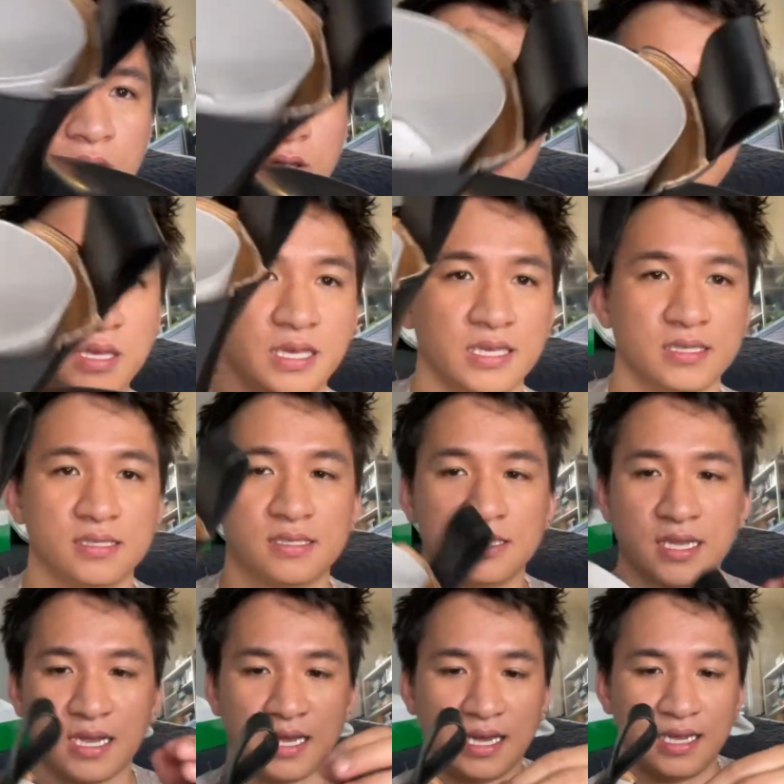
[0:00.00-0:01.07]
The
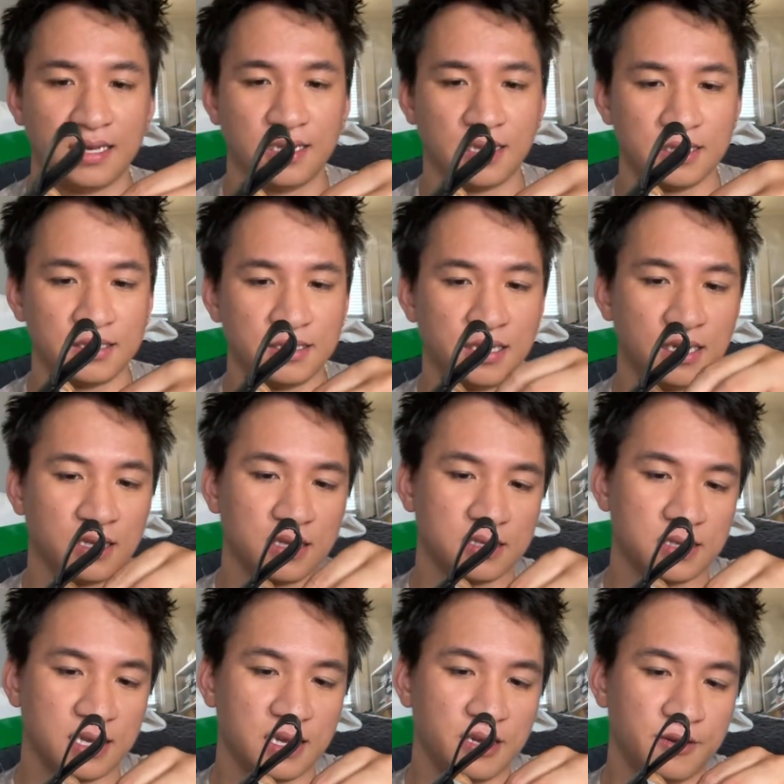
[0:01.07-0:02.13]
inside, let's take
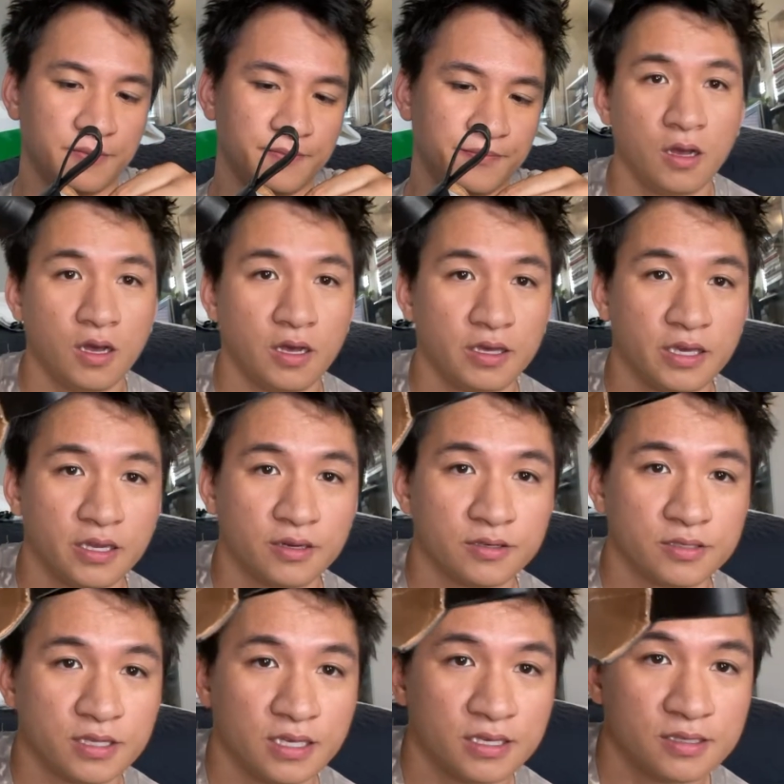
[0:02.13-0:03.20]
this out.
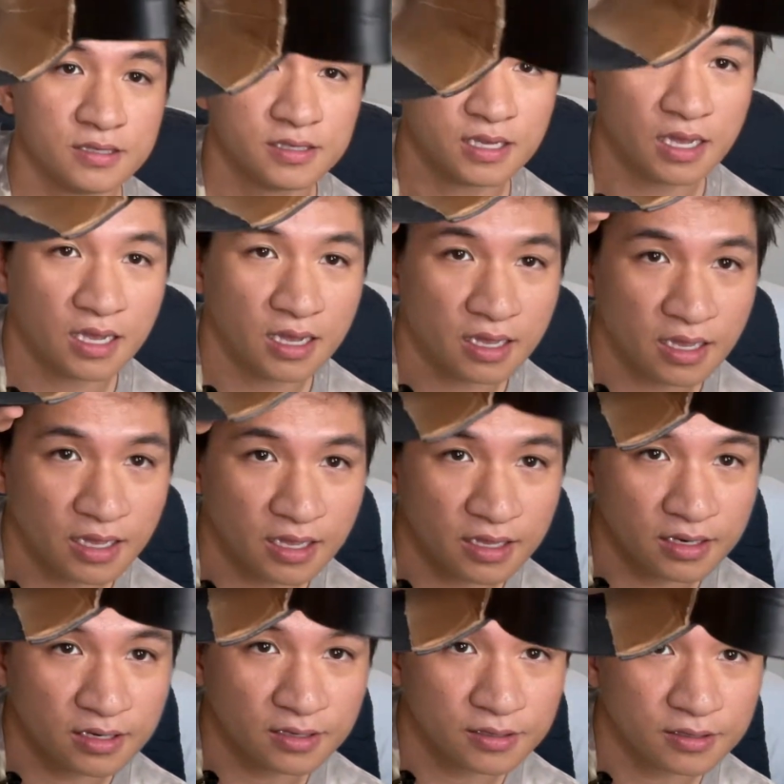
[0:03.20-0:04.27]
Here's the
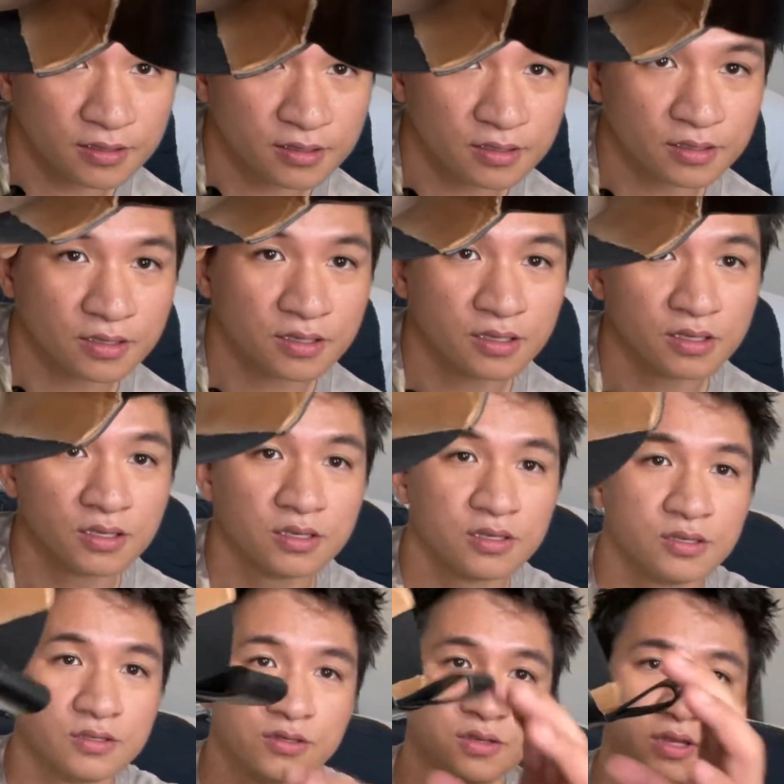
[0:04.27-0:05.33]
inside.
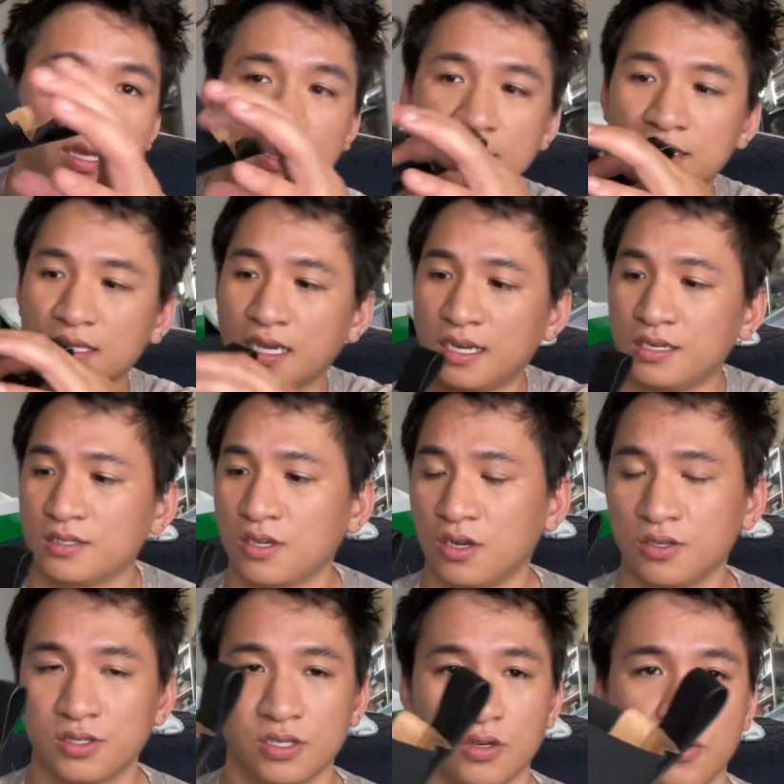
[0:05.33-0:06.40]
So the inside is
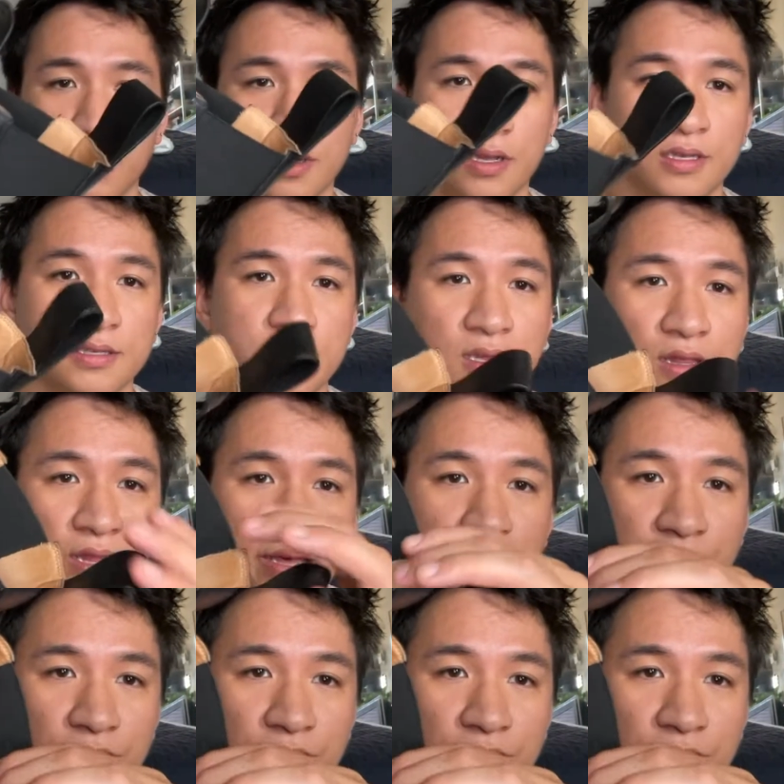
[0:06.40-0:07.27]
also, it's a leather